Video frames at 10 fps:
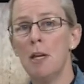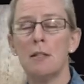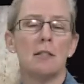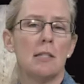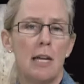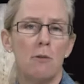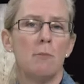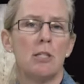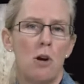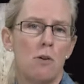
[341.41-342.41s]
Since Lightroom
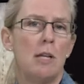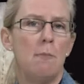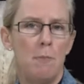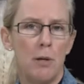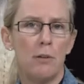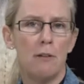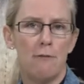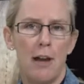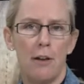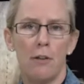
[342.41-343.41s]
has already built the
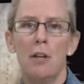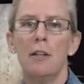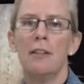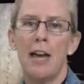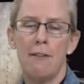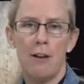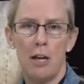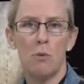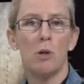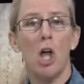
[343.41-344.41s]
file, that
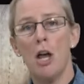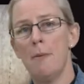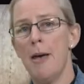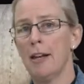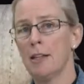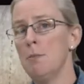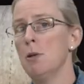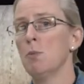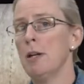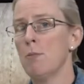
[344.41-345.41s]
file will automatically
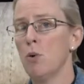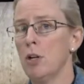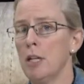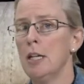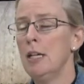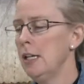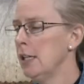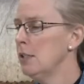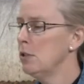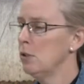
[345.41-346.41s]
be re-imported
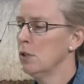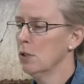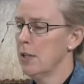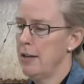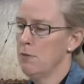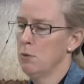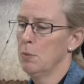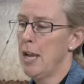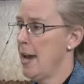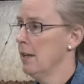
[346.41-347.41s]
into your
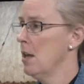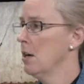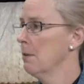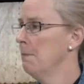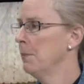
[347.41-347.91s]
Lightroom catalog.